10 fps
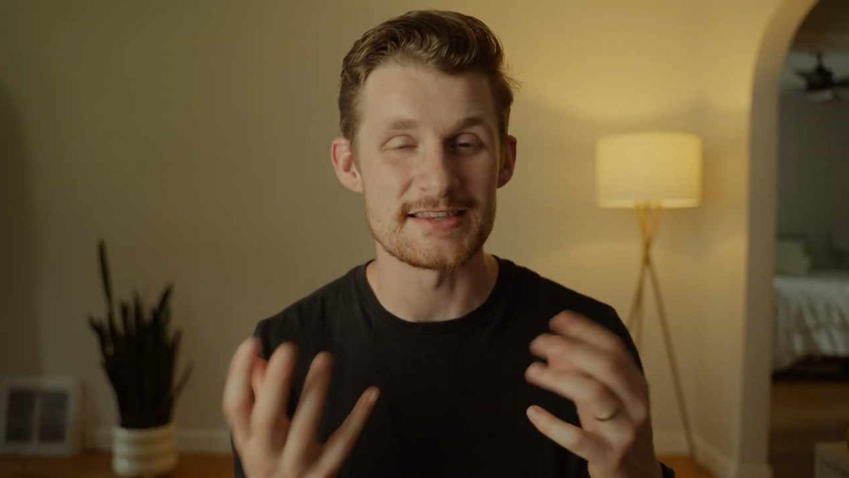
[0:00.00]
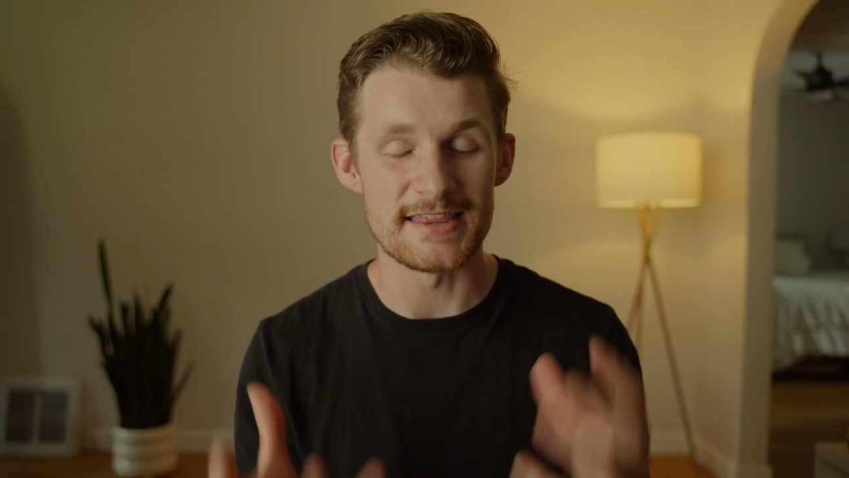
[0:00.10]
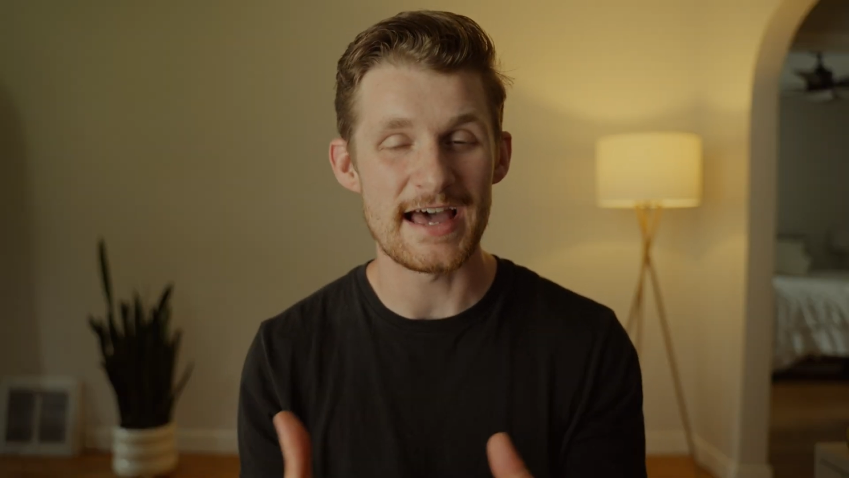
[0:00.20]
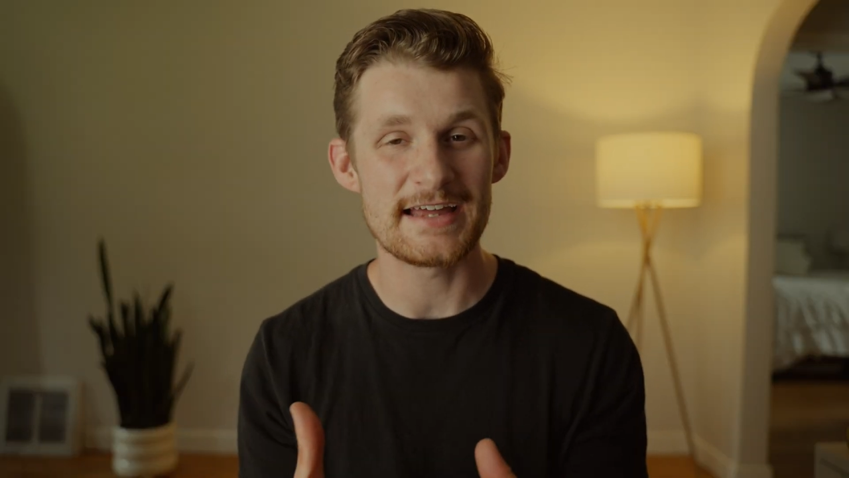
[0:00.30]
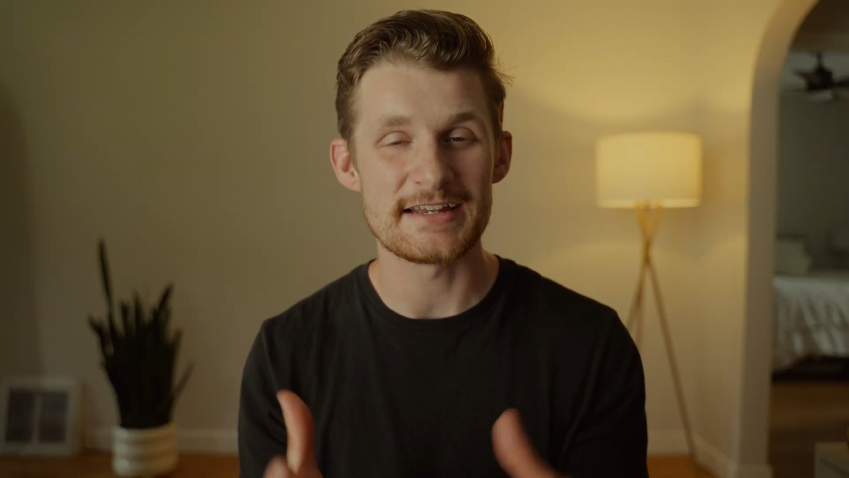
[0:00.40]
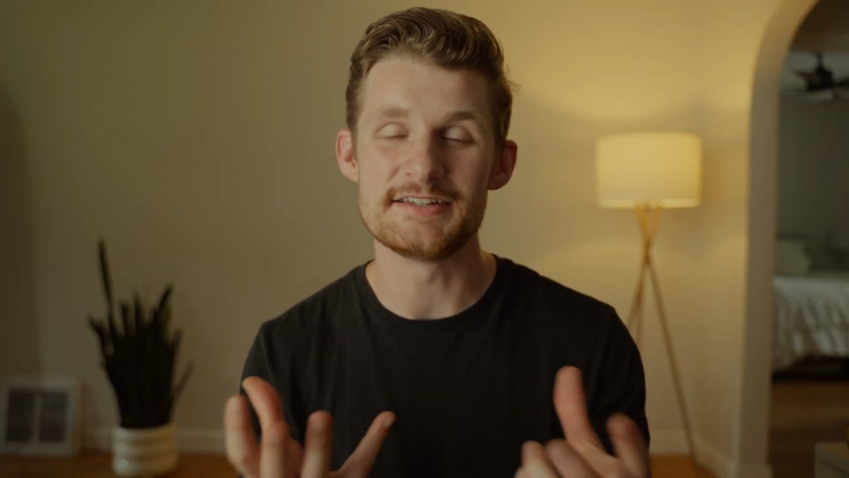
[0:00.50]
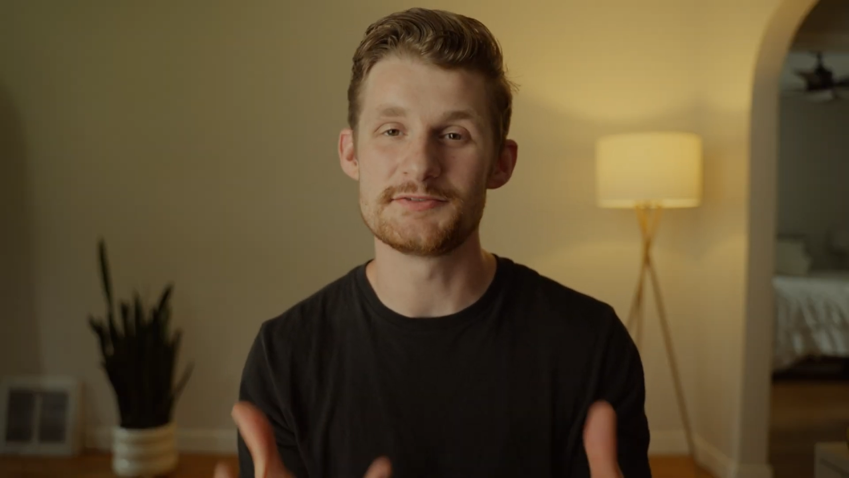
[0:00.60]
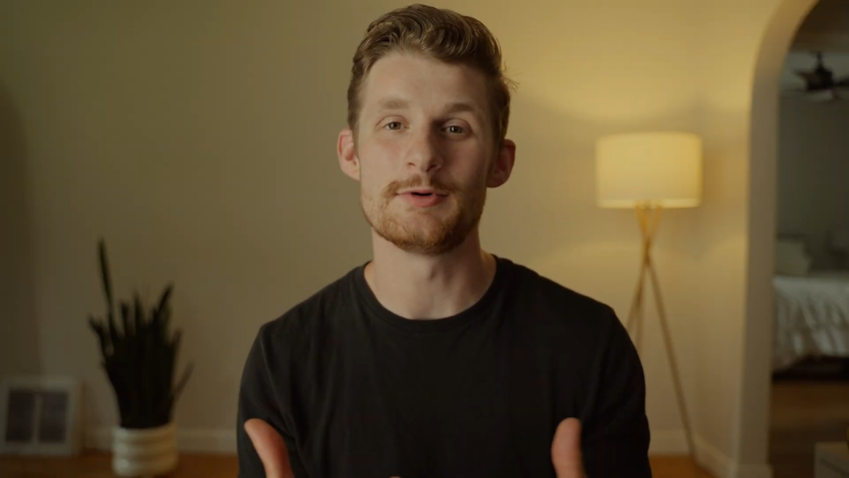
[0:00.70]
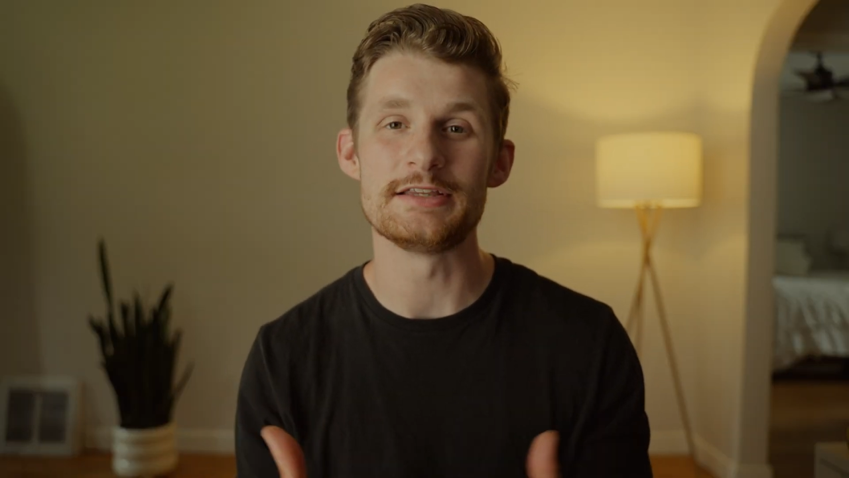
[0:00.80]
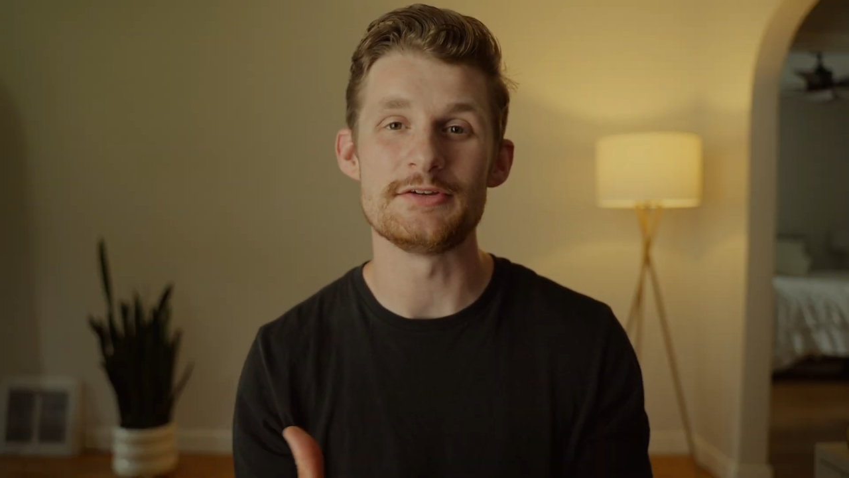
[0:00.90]
that
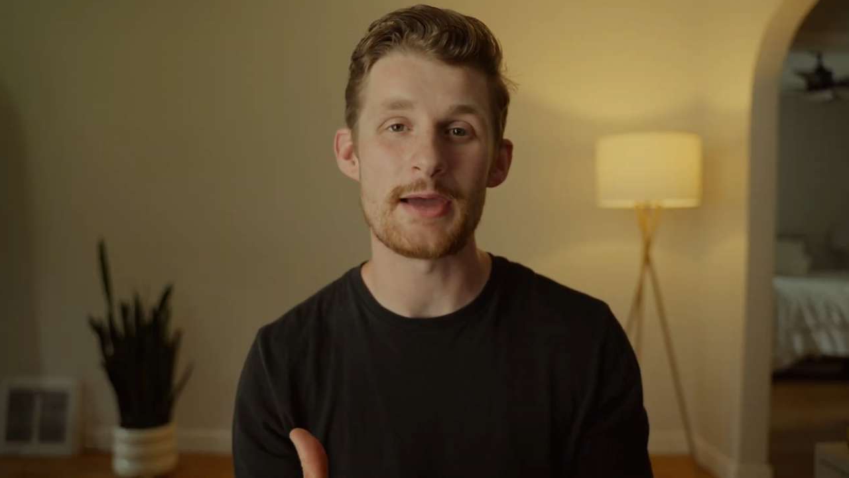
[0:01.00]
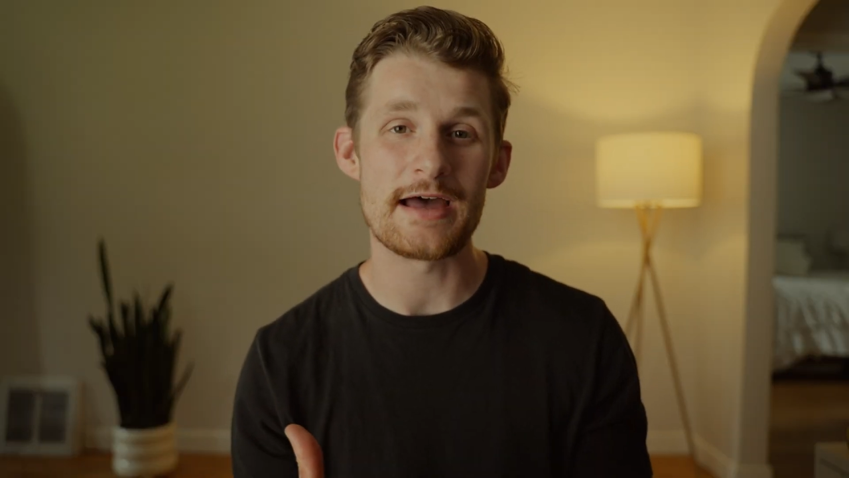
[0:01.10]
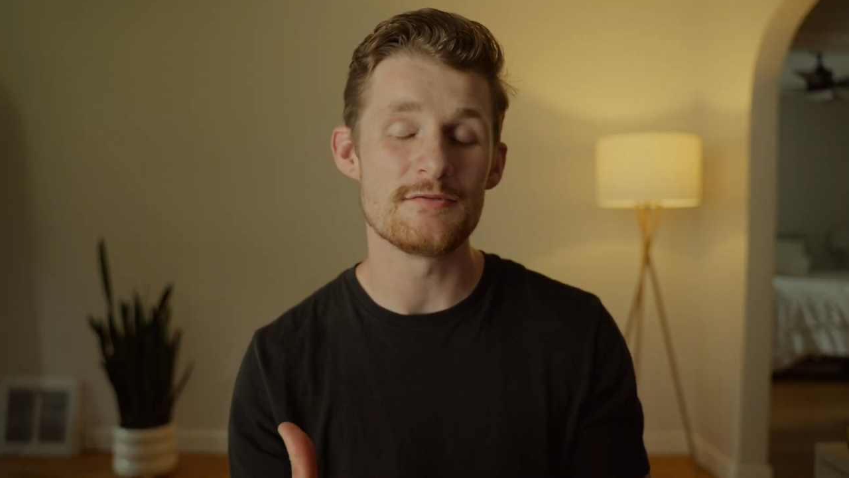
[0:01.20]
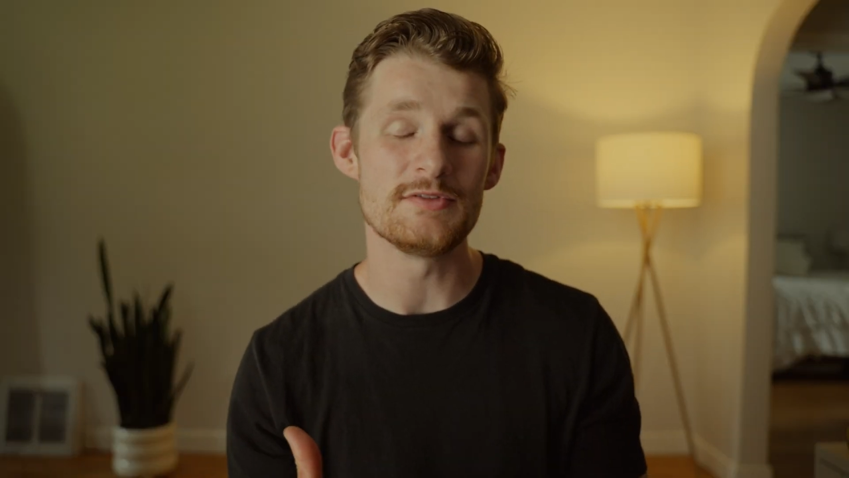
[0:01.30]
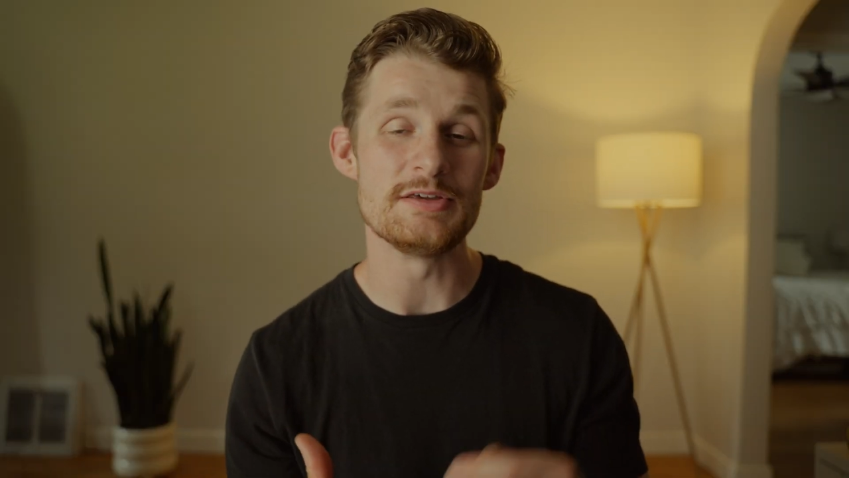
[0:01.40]
is when you have